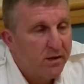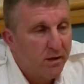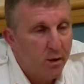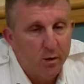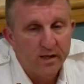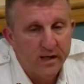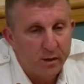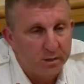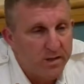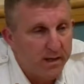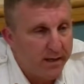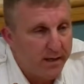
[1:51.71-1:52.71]
go to the
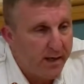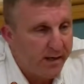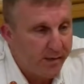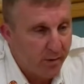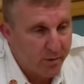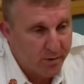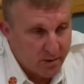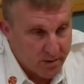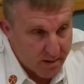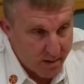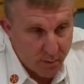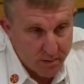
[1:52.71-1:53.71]
outside dining or just
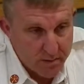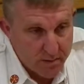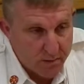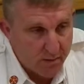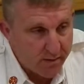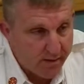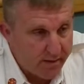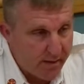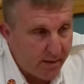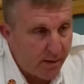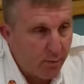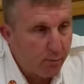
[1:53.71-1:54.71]
stay with strictly
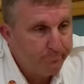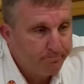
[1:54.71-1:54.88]
takeout.